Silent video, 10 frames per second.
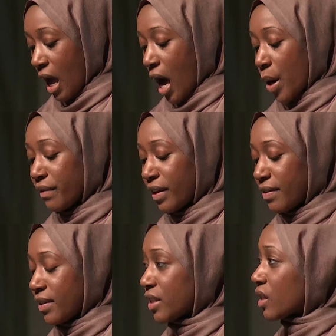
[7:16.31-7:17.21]
However,
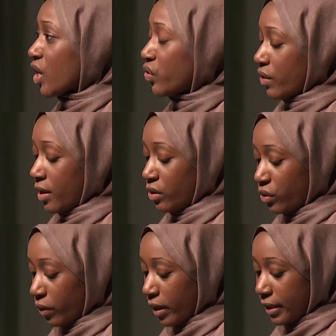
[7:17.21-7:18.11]
in this country,
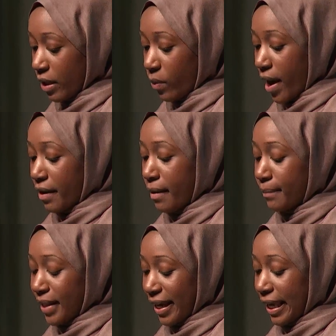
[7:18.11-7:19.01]
historically, white on
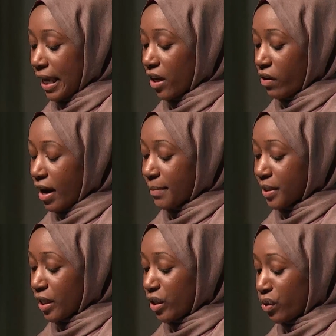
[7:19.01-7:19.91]
Black hate crimes
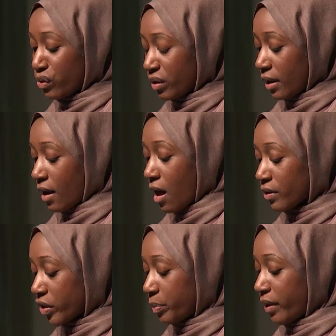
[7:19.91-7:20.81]
can usually
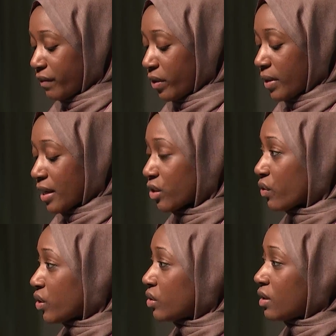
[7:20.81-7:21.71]
also be viewed as
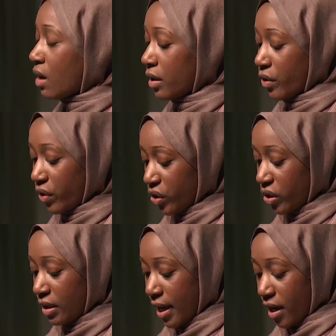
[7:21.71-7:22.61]
Christian on
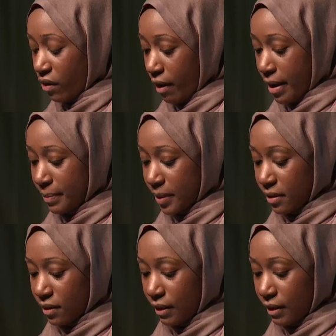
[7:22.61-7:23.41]
Christian hate crimes.